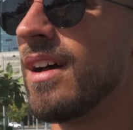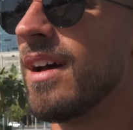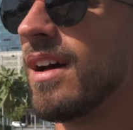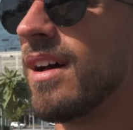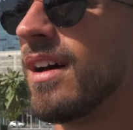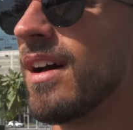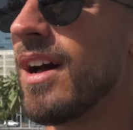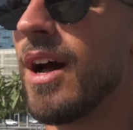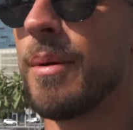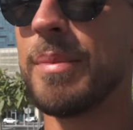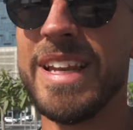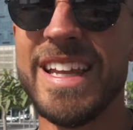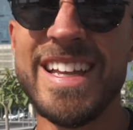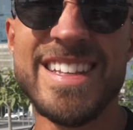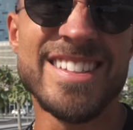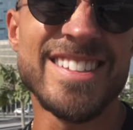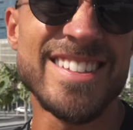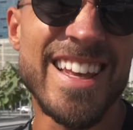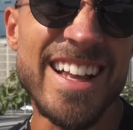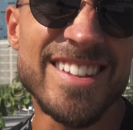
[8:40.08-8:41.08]
I mean, it
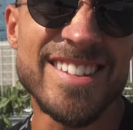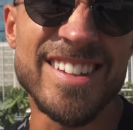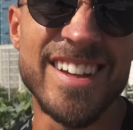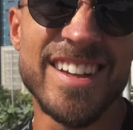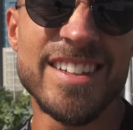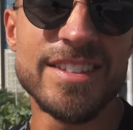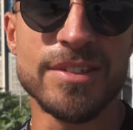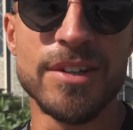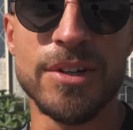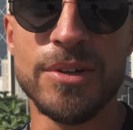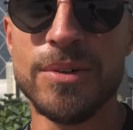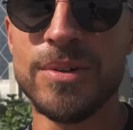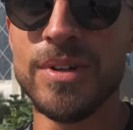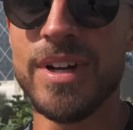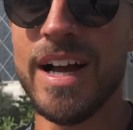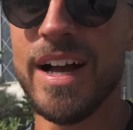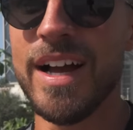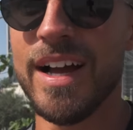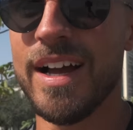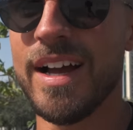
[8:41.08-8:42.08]
is Saturday, so
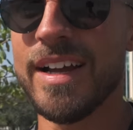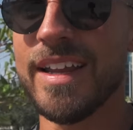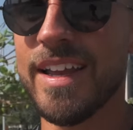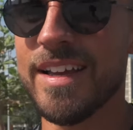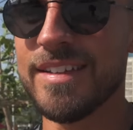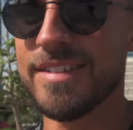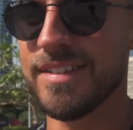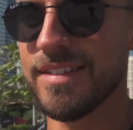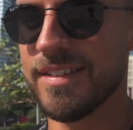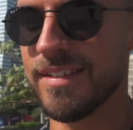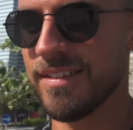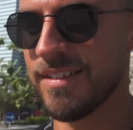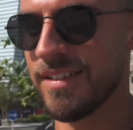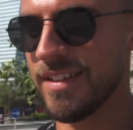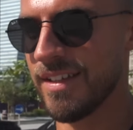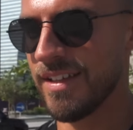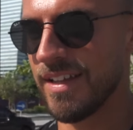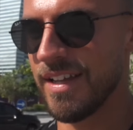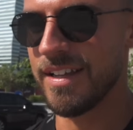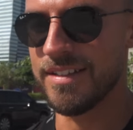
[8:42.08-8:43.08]
I guess
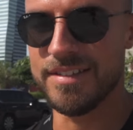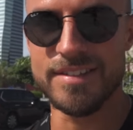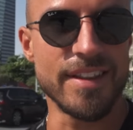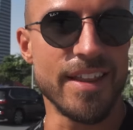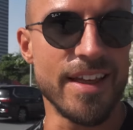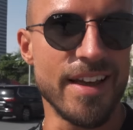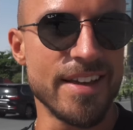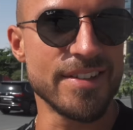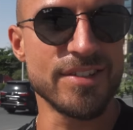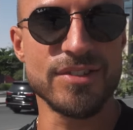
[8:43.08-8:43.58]
it's their